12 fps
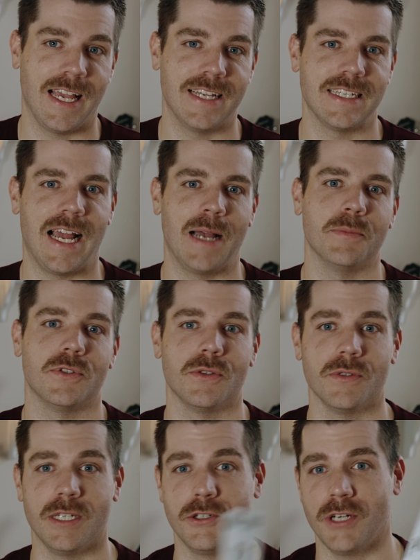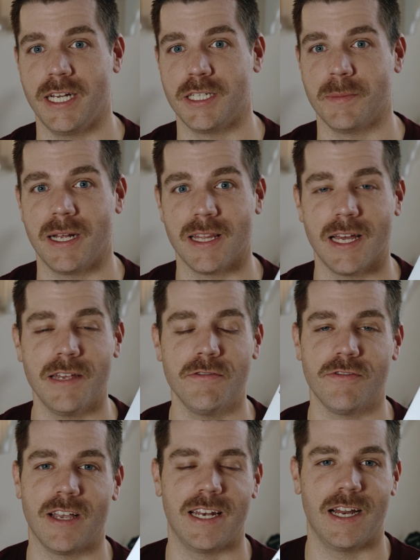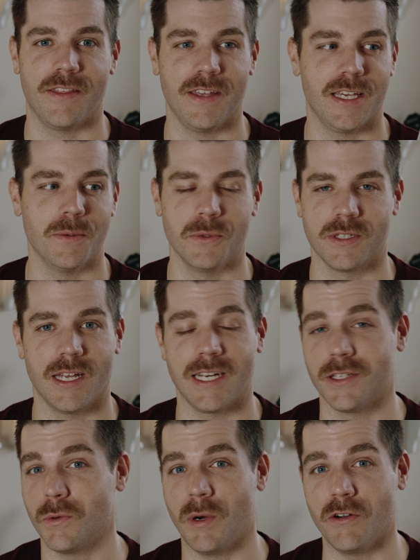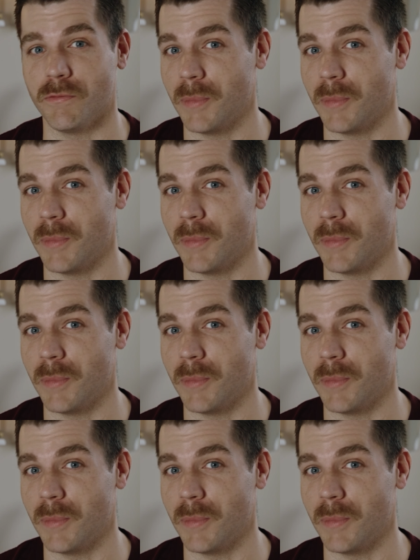has absolutely changed my life, and I think it was like 12